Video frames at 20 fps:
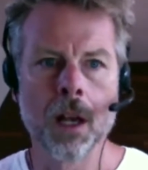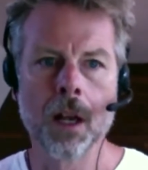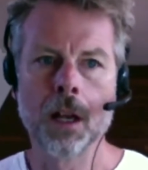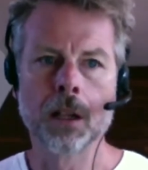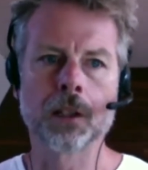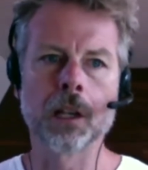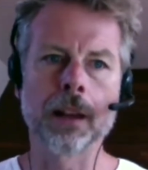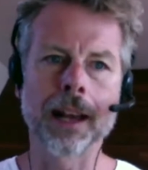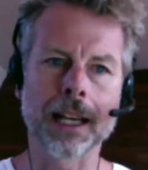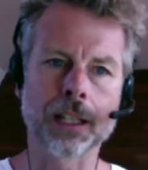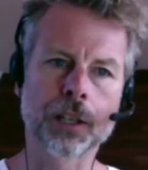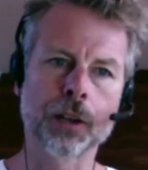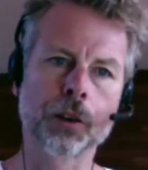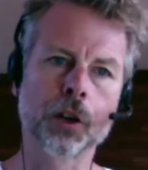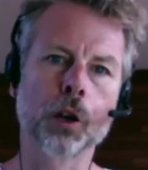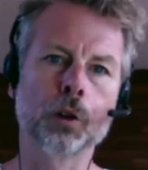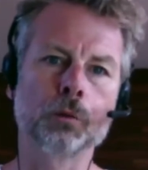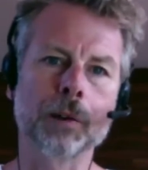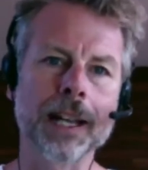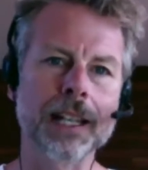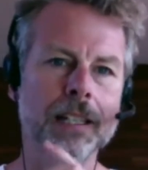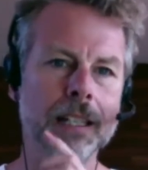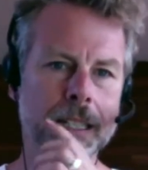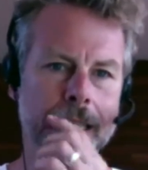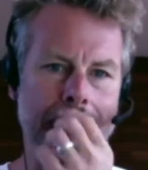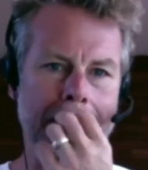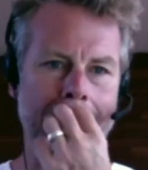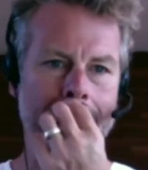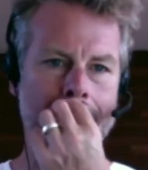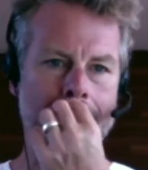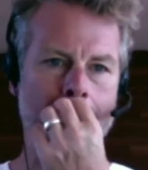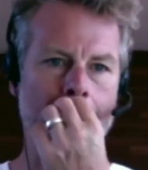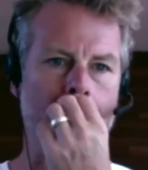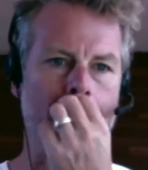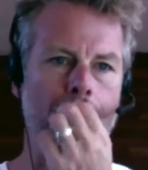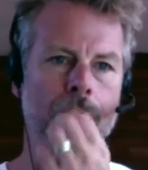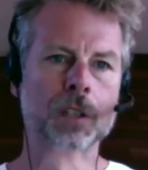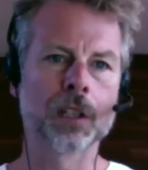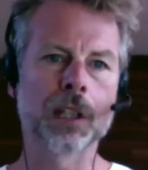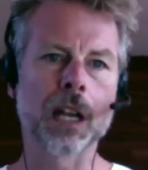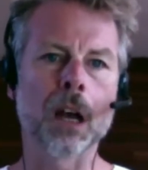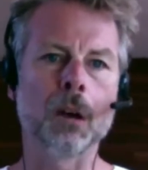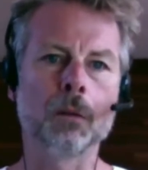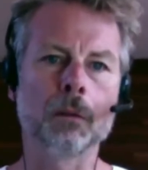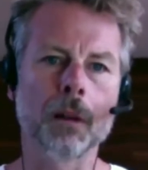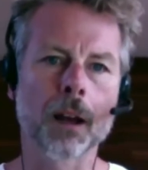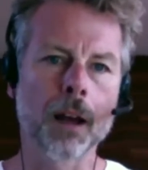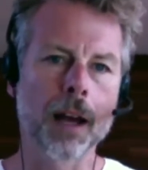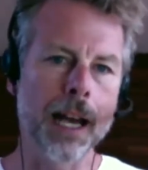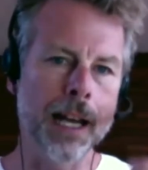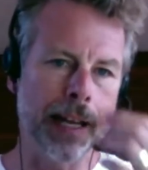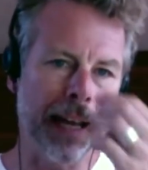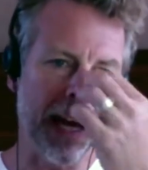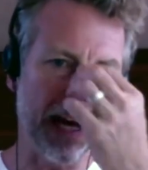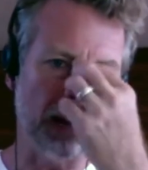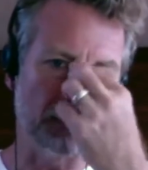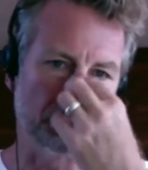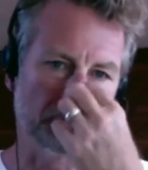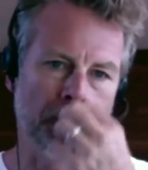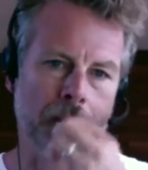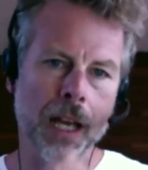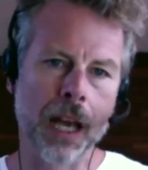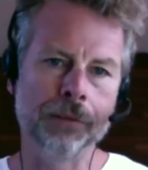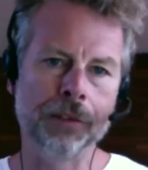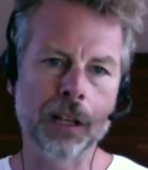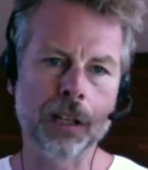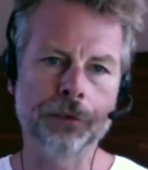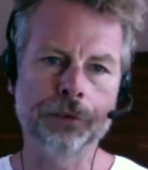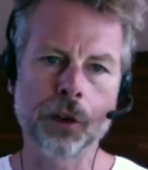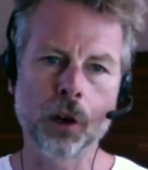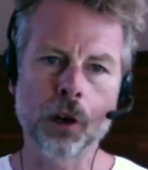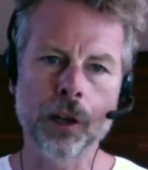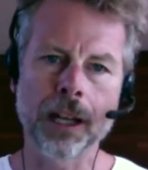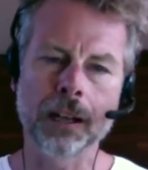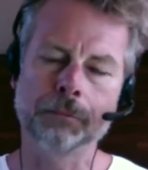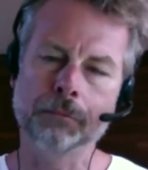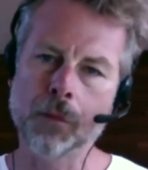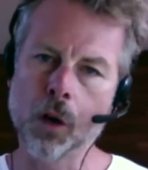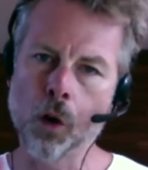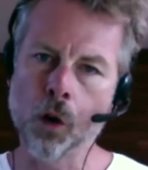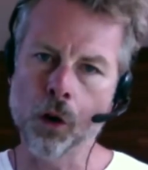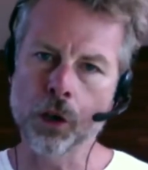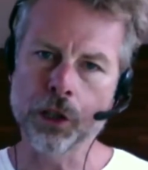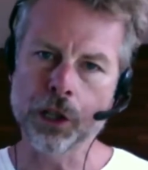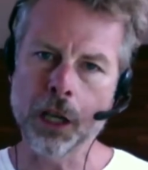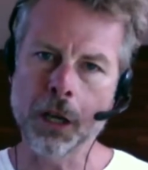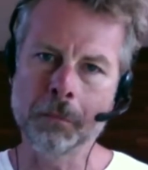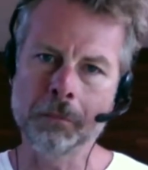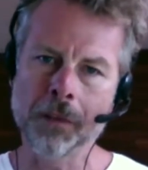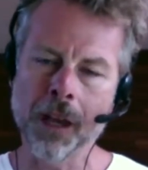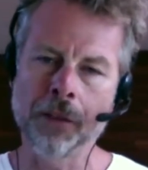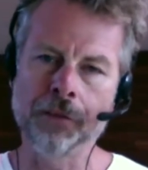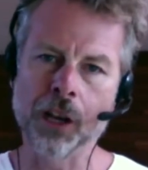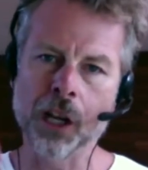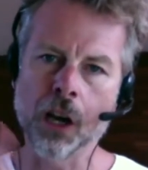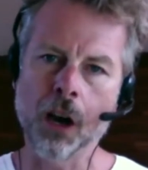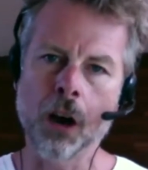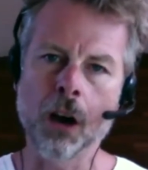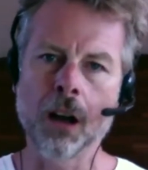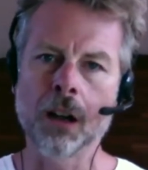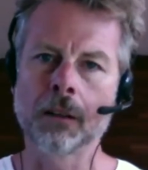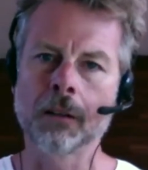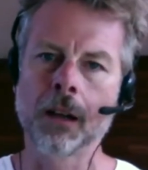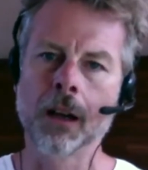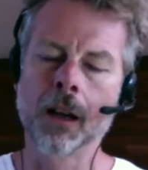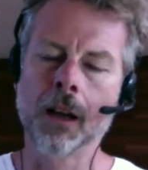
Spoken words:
So that's a good reason to get it done. So again, if you can afford it, awesome. If you can't,